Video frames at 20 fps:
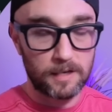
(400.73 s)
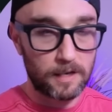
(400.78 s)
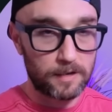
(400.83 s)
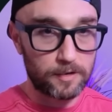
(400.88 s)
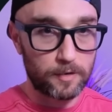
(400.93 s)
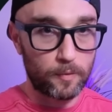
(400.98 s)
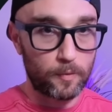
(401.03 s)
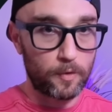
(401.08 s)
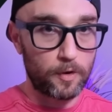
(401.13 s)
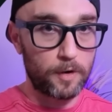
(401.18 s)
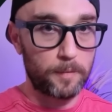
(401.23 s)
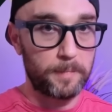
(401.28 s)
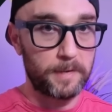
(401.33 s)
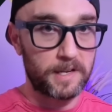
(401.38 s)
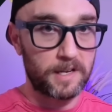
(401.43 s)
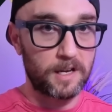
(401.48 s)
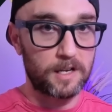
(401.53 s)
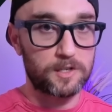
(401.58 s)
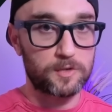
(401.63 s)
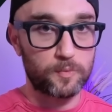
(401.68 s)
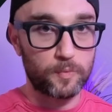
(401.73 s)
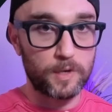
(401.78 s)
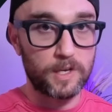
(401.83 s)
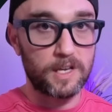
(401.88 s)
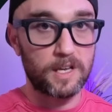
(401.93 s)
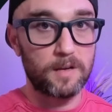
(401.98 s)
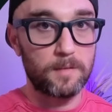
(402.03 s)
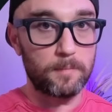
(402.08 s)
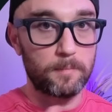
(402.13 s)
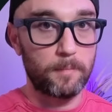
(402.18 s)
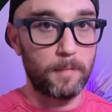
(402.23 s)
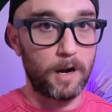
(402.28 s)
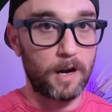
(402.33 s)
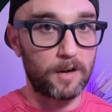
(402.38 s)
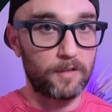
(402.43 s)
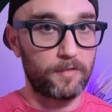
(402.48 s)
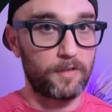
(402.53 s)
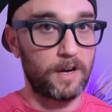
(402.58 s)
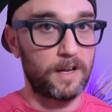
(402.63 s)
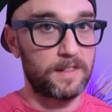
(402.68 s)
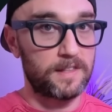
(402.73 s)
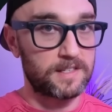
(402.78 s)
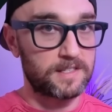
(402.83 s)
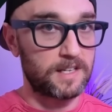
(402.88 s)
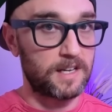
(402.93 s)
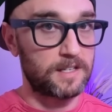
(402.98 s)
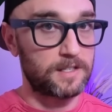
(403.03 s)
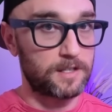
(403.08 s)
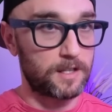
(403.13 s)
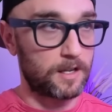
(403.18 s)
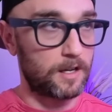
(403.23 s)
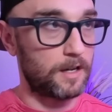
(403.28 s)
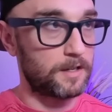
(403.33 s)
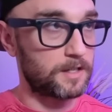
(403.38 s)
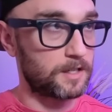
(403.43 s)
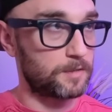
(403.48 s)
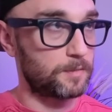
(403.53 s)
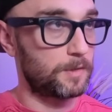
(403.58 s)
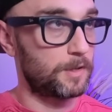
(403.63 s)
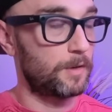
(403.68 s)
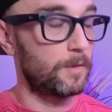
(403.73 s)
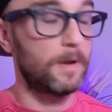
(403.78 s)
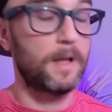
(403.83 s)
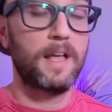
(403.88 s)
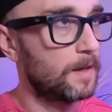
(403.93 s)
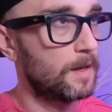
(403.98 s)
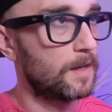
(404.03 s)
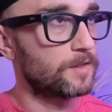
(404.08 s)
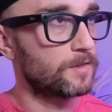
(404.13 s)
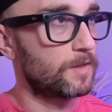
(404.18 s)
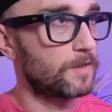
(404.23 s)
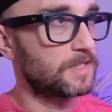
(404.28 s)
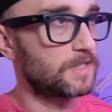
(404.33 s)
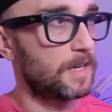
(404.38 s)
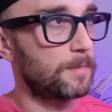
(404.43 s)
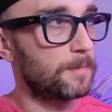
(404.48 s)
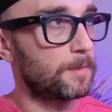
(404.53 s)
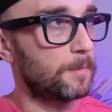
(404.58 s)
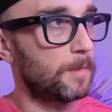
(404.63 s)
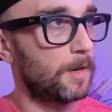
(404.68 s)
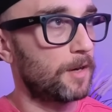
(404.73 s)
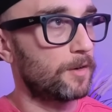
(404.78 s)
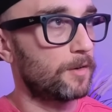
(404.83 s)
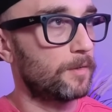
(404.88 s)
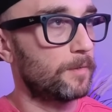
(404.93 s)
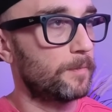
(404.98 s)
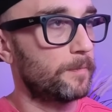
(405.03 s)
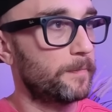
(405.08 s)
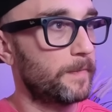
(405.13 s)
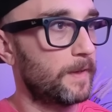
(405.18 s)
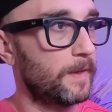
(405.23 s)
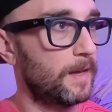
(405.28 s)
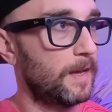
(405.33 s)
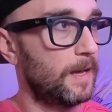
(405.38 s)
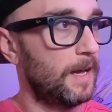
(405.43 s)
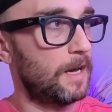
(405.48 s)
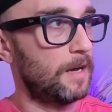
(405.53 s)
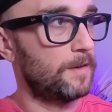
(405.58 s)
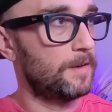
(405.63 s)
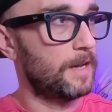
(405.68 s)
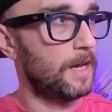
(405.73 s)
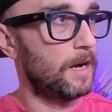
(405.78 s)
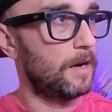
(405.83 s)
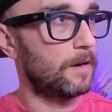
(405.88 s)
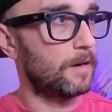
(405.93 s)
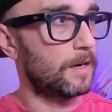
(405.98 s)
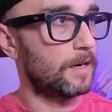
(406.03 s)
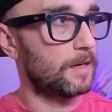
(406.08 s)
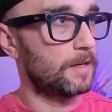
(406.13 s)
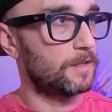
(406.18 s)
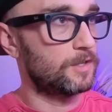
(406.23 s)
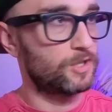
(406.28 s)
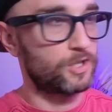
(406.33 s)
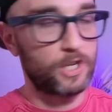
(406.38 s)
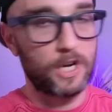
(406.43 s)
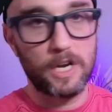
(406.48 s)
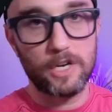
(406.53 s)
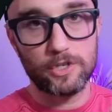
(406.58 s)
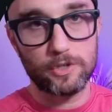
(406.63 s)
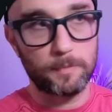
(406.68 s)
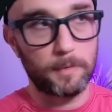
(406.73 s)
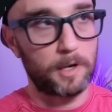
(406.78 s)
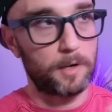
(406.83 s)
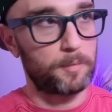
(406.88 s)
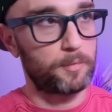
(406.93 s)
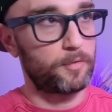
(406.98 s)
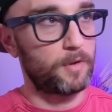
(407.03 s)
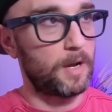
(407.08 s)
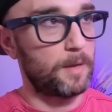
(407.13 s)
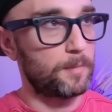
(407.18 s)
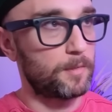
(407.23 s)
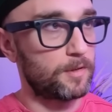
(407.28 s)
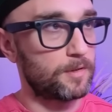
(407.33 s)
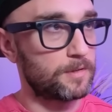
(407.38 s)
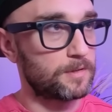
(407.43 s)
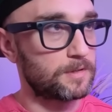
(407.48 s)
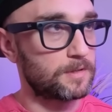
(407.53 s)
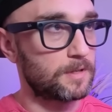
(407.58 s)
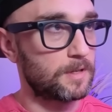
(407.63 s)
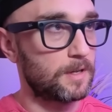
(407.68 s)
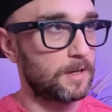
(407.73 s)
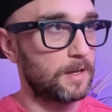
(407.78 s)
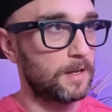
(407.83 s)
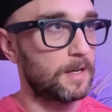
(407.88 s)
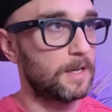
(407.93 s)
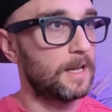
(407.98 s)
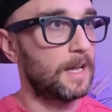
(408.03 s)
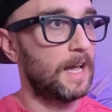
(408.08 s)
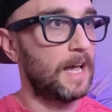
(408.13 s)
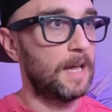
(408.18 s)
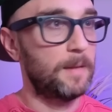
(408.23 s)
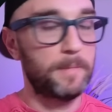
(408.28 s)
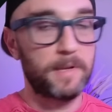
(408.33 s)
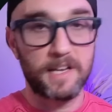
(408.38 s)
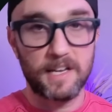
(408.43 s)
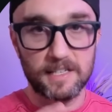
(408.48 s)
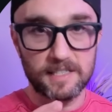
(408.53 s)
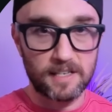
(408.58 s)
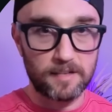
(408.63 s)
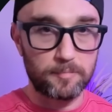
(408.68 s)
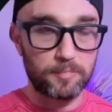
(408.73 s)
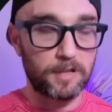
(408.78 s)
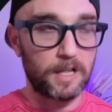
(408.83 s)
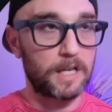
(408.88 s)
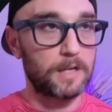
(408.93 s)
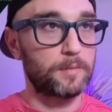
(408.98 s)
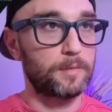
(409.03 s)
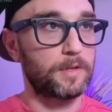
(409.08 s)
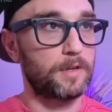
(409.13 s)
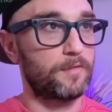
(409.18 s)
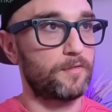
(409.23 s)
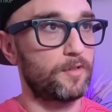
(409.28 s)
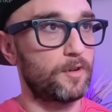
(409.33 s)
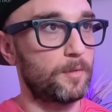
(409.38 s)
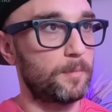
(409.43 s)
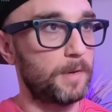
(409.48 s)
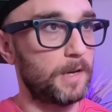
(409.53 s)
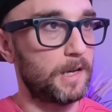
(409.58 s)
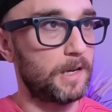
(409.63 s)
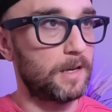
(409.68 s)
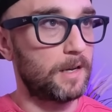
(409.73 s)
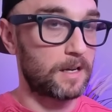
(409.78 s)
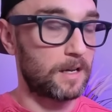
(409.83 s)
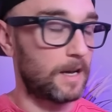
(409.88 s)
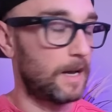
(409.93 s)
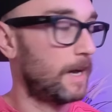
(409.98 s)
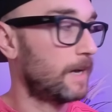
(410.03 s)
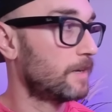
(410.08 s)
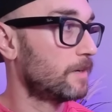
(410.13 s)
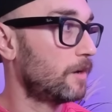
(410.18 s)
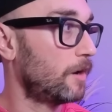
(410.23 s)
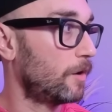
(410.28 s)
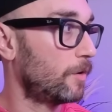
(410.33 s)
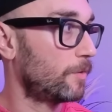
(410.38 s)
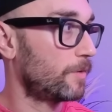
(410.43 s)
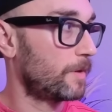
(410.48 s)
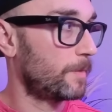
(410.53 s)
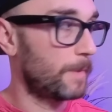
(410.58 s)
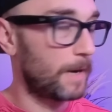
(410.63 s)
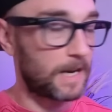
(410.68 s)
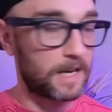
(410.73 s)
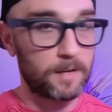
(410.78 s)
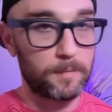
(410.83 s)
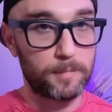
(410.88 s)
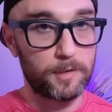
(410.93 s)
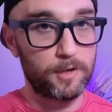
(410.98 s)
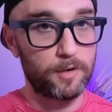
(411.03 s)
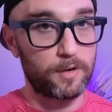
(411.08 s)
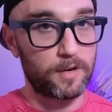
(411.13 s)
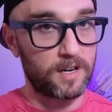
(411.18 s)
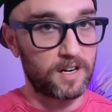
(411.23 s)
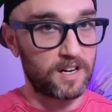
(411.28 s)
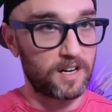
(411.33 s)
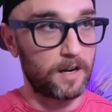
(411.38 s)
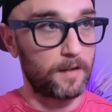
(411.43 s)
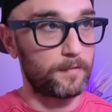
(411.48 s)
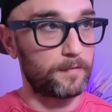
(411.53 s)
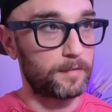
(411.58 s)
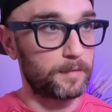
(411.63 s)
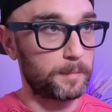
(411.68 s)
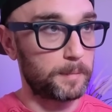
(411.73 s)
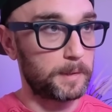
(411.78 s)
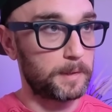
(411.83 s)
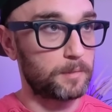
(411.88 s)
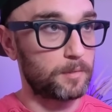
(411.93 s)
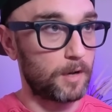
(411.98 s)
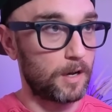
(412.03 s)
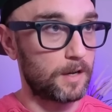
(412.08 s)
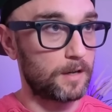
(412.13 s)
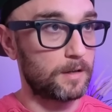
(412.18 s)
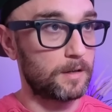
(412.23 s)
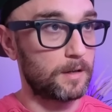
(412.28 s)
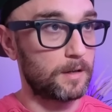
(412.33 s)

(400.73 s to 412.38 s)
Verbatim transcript: don't worry because we can modify the size of the context window. So I stopped the model and now I'm going to change the model parameters. And because I played with it for a bit, I know that my computer can comfortably run